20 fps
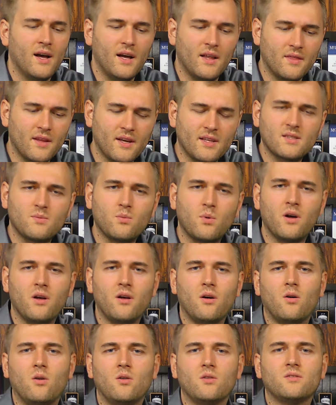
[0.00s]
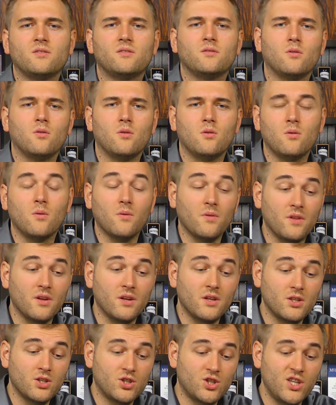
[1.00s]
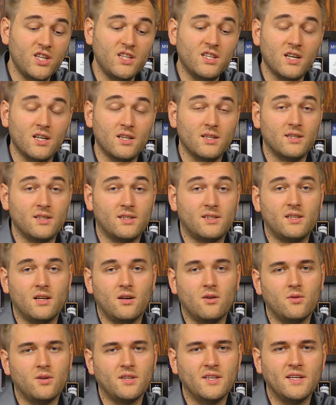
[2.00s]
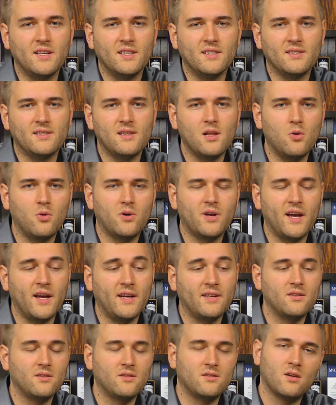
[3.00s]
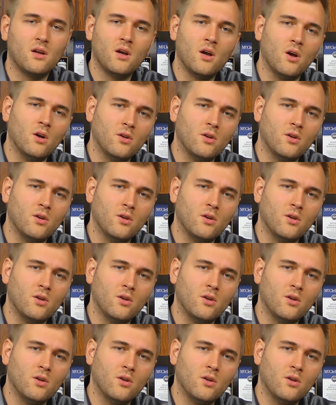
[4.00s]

And that's where also the Chita Distillery is located,